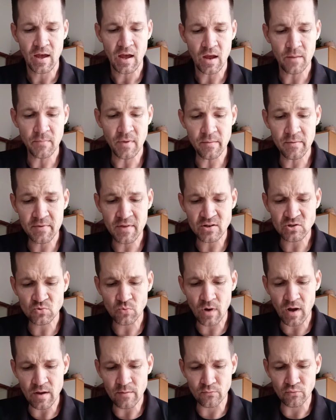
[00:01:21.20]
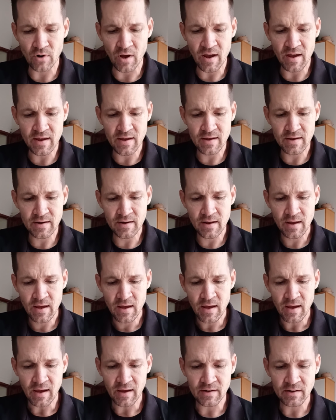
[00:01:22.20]
And maybe that's why Brian
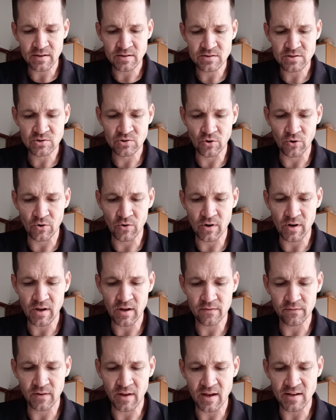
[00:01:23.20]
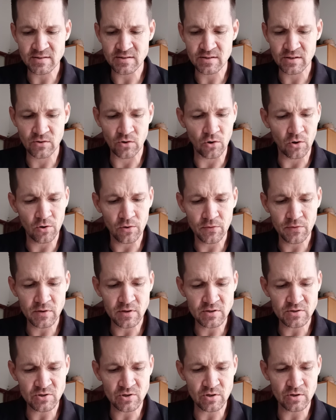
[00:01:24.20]
and his story have lasted all
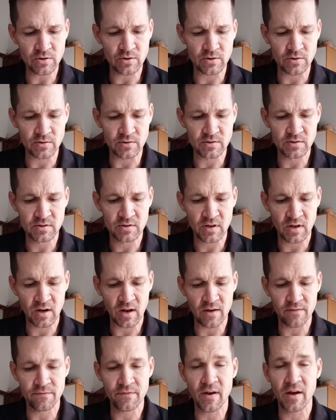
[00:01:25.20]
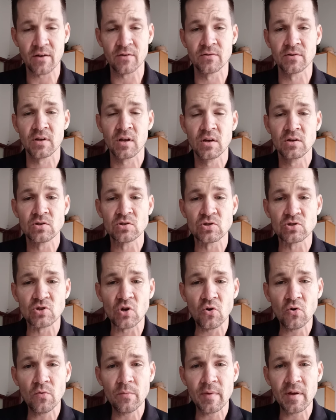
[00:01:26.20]
these years and have found
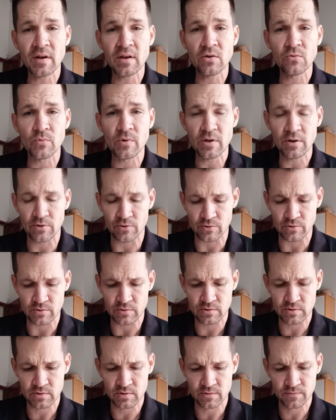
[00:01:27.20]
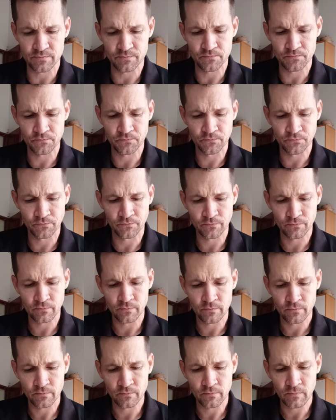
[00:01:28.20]
so many readers.
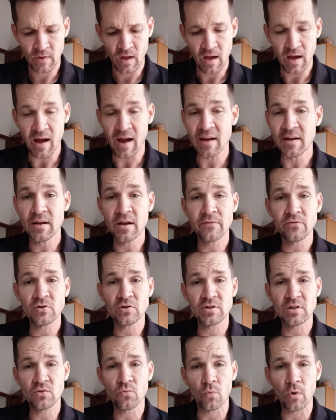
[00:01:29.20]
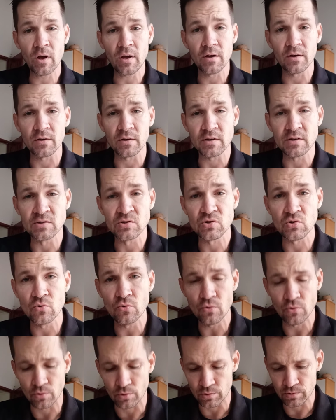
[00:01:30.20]
I never did well in
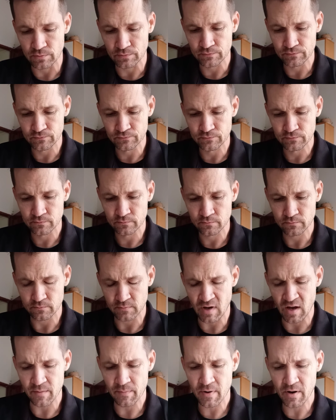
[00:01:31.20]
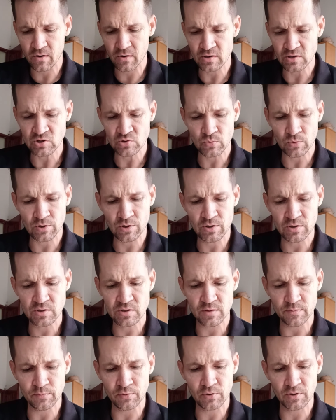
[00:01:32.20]
school. My parents were,
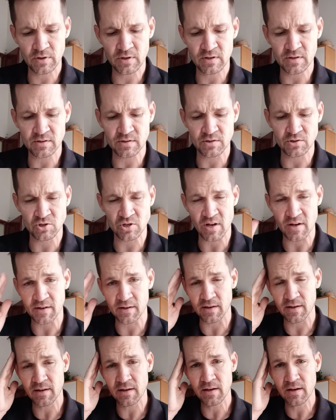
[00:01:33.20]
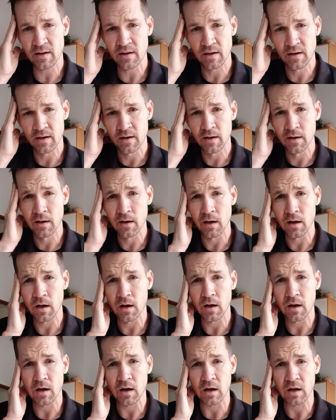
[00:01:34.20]
to put it gently,
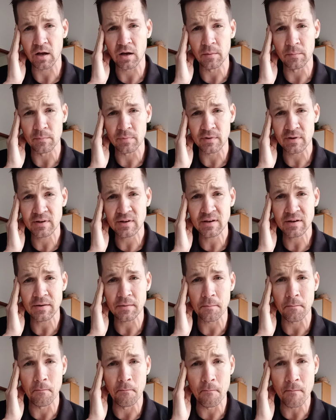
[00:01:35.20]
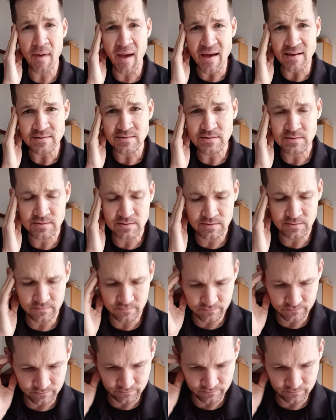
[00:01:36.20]
a complete mess.